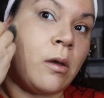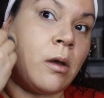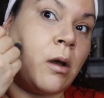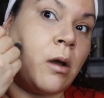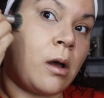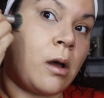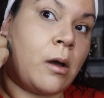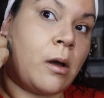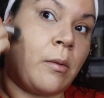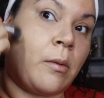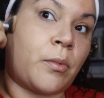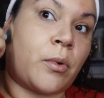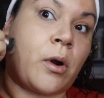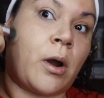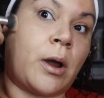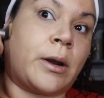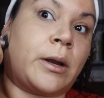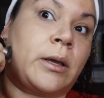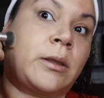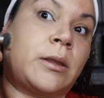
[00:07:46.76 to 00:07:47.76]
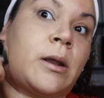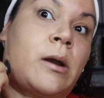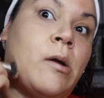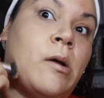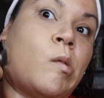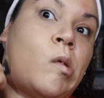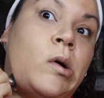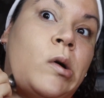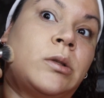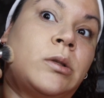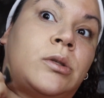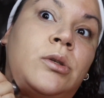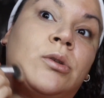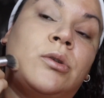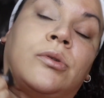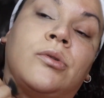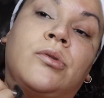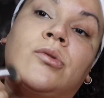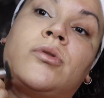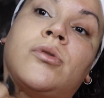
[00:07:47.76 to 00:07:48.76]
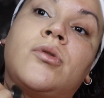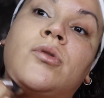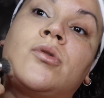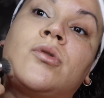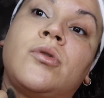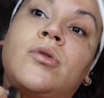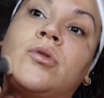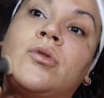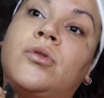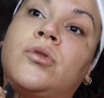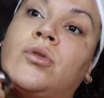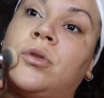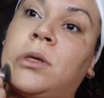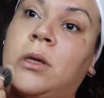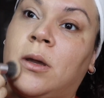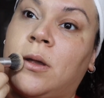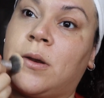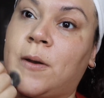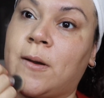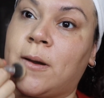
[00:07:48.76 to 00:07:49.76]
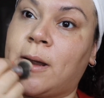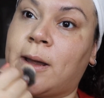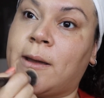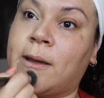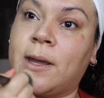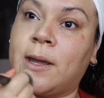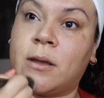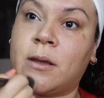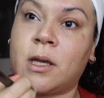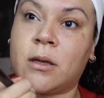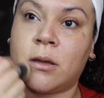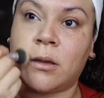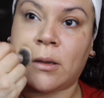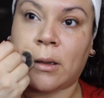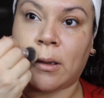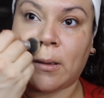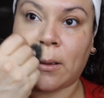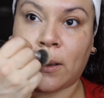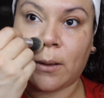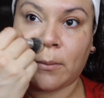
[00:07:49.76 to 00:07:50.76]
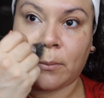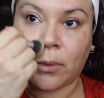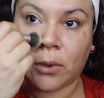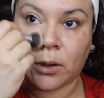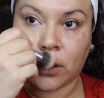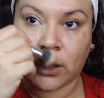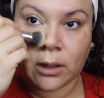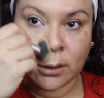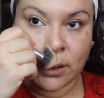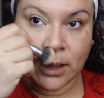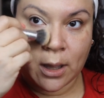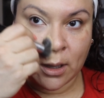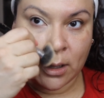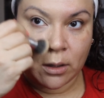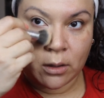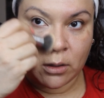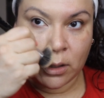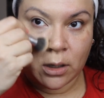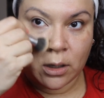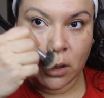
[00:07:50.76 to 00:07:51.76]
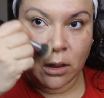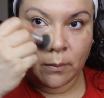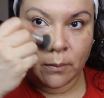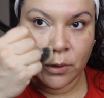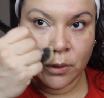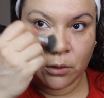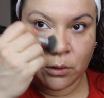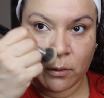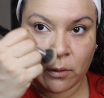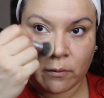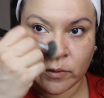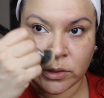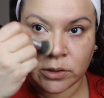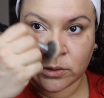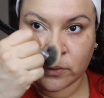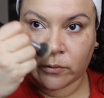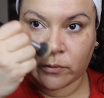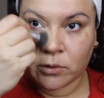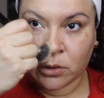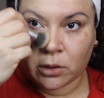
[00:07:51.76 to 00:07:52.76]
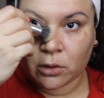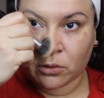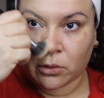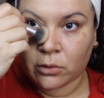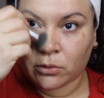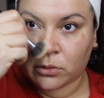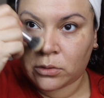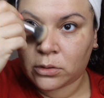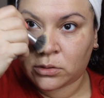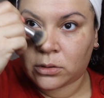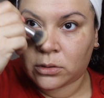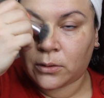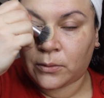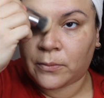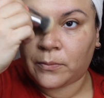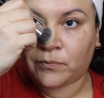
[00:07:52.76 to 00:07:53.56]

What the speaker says: product that I want to do the under eye. But look at that, get all up in the crevices of the nose.